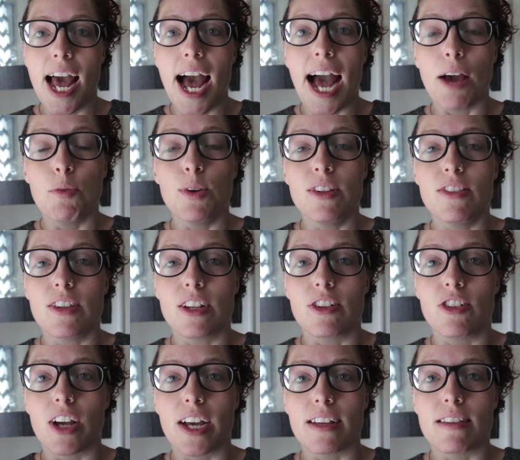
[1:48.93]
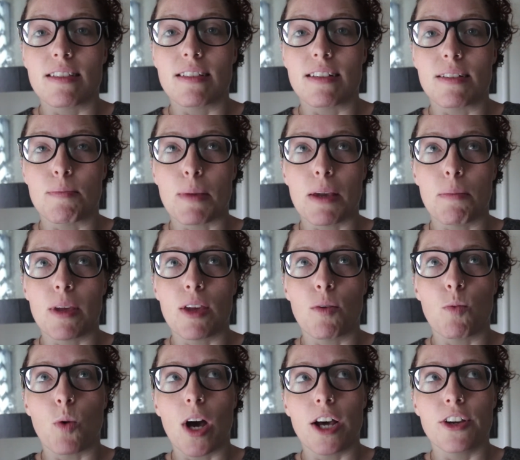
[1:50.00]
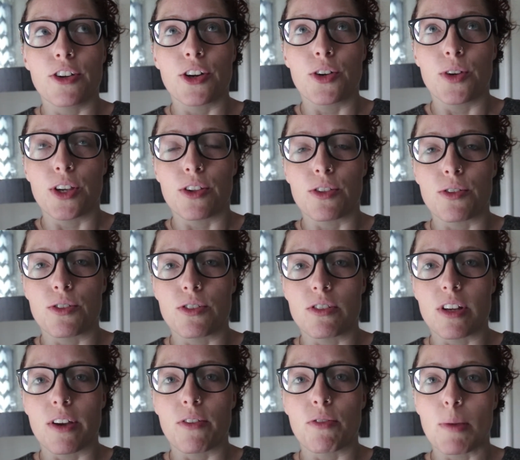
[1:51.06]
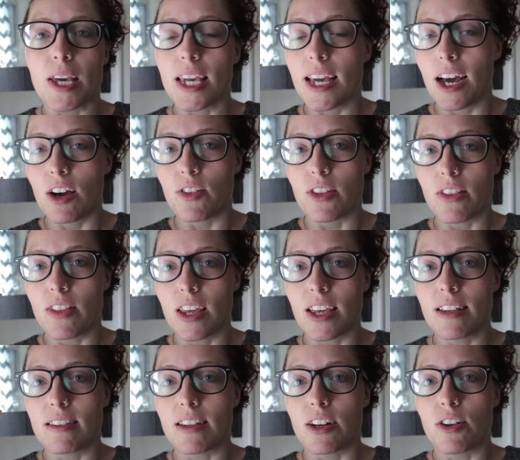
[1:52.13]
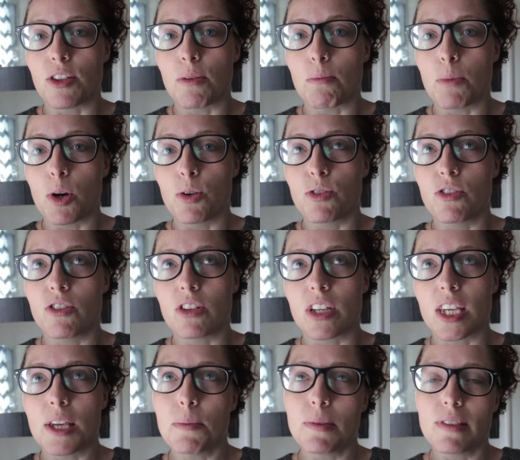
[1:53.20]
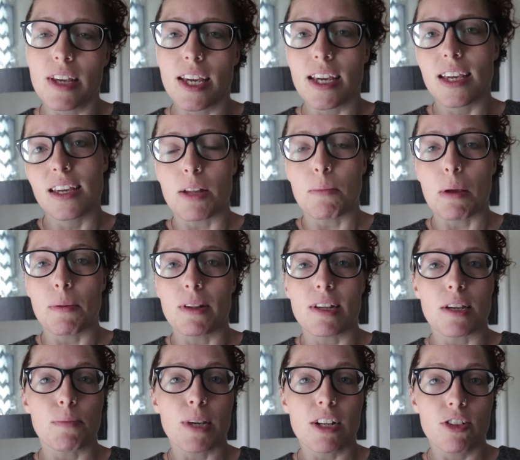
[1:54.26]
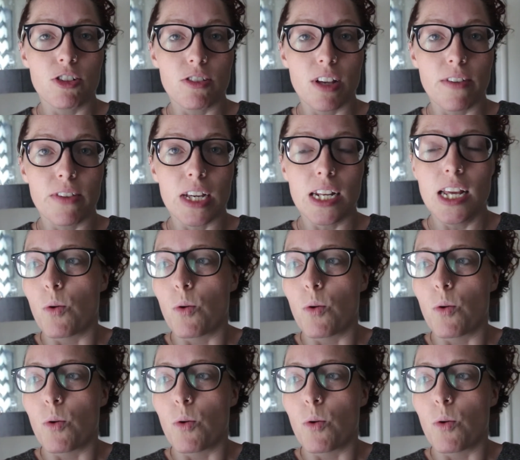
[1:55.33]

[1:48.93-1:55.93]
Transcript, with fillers: I would suggest maybe while you're going through stuff, pick out the things that are the most keepsake and maybe take pictures of it,